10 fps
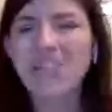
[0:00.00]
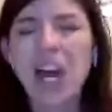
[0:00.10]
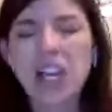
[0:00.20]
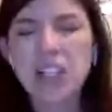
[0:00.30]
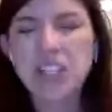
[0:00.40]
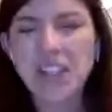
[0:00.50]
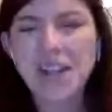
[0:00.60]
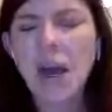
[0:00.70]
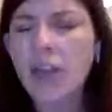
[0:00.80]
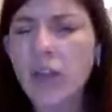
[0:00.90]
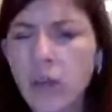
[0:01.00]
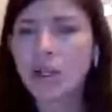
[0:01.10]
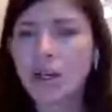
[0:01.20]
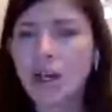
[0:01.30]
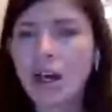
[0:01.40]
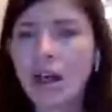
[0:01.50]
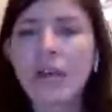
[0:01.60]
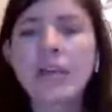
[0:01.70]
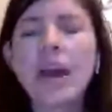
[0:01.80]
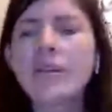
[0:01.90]
That's it, I thought
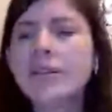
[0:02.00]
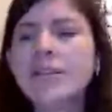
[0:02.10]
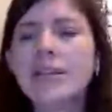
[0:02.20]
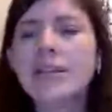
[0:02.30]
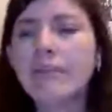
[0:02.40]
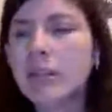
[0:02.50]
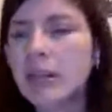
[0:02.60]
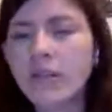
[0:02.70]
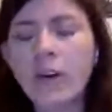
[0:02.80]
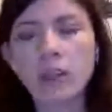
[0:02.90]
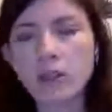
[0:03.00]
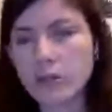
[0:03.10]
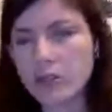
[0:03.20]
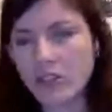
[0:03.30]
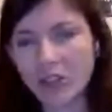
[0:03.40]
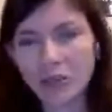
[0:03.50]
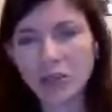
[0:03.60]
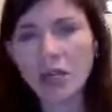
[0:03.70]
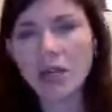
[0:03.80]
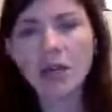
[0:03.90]
so. Then the others simply
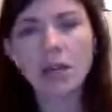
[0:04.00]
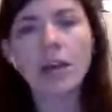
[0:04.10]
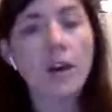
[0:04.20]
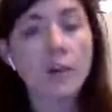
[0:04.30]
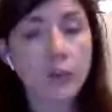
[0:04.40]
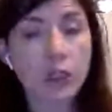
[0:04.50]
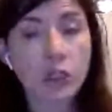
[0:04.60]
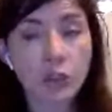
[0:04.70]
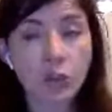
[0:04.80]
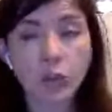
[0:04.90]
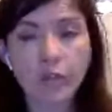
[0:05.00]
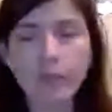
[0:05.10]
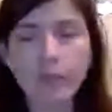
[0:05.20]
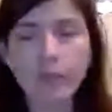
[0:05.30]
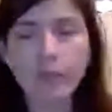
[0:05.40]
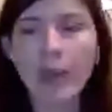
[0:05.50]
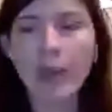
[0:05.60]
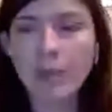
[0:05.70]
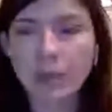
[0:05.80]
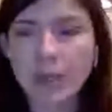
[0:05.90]
followed suit. They often do if a
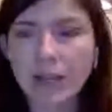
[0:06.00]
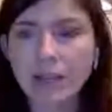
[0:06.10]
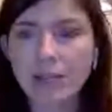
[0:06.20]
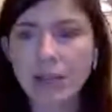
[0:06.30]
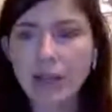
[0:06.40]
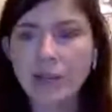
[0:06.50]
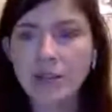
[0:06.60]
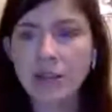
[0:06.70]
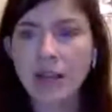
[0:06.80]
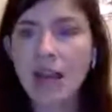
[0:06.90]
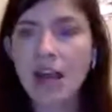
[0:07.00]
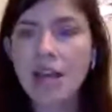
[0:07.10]
big paper sets the pace.